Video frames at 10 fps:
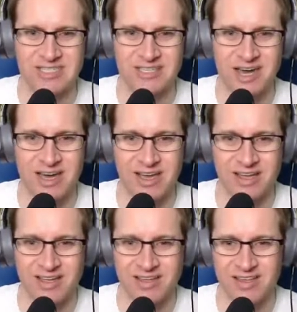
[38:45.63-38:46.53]

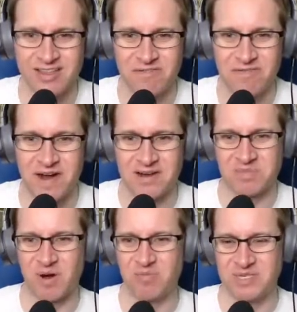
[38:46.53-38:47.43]
like the fire
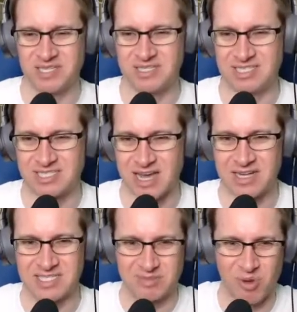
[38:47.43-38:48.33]
departments in these kind
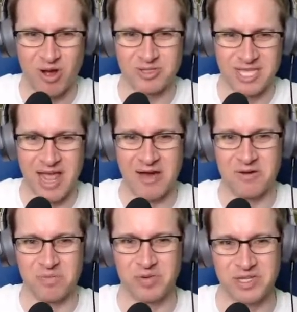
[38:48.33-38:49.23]
of small
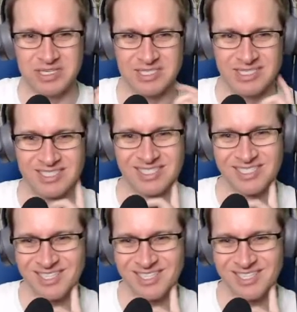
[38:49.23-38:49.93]
town places.